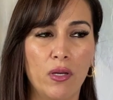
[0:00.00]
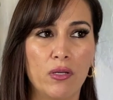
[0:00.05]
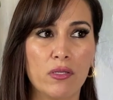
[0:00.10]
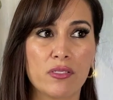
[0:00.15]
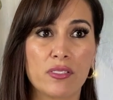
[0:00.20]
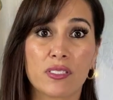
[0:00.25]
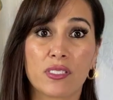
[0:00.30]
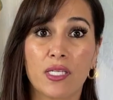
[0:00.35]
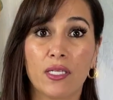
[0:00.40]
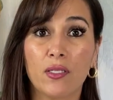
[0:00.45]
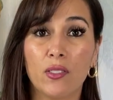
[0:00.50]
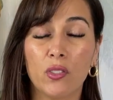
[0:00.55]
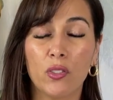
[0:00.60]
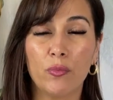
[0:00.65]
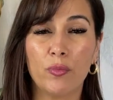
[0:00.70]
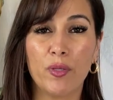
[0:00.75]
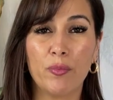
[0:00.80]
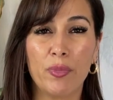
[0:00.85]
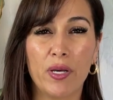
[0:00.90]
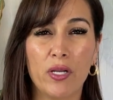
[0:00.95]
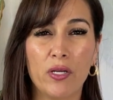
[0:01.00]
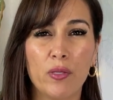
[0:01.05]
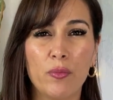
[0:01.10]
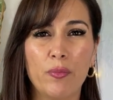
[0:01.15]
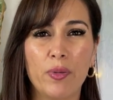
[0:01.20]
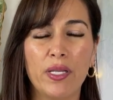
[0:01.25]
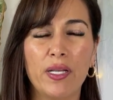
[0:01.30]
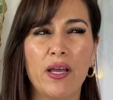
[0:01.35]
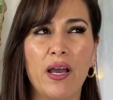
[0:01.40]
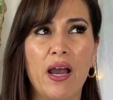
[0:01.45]
stick a little bit better.
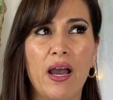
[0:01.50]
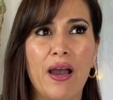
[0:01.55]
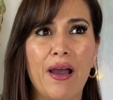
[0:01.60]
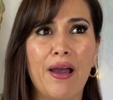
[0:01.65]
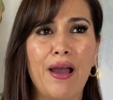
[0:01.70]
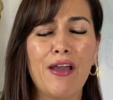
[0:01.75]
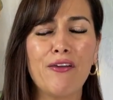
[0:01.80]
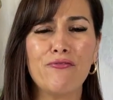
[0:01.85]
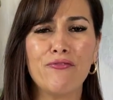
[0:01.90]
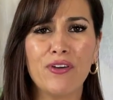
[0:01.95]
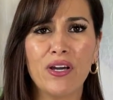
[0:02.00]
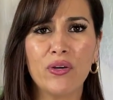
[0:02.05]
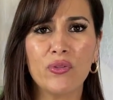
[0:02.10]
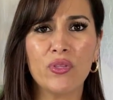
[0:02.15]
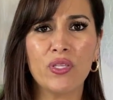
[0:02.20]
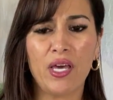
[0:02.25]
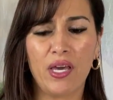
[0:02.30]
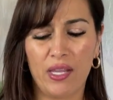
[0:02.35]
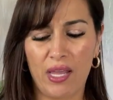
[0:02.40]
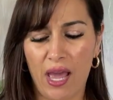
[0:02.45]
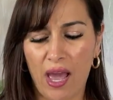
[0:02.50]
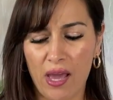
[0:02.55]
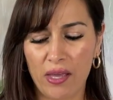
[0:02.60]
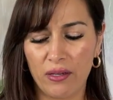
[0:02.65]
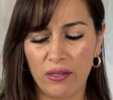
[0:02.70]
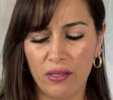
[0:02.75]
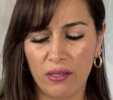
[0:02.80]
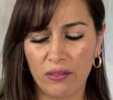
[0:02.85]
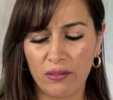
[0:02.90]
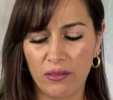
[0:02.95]
But I found that
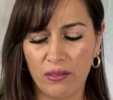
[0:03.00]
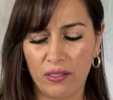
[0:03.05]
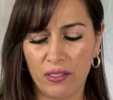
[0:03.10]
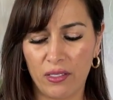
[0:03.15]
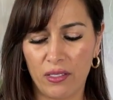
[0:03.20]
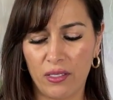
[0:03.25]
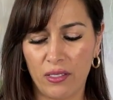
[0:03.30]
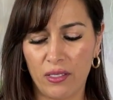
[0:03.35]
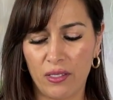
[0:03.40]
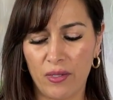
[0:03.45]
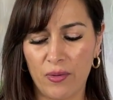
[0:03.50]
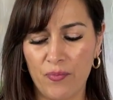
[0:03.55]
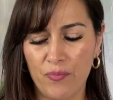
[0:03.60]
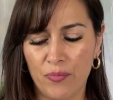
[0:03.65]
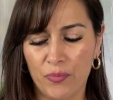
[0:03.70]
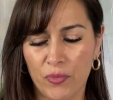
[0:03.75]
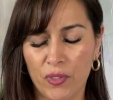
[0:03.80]
adding the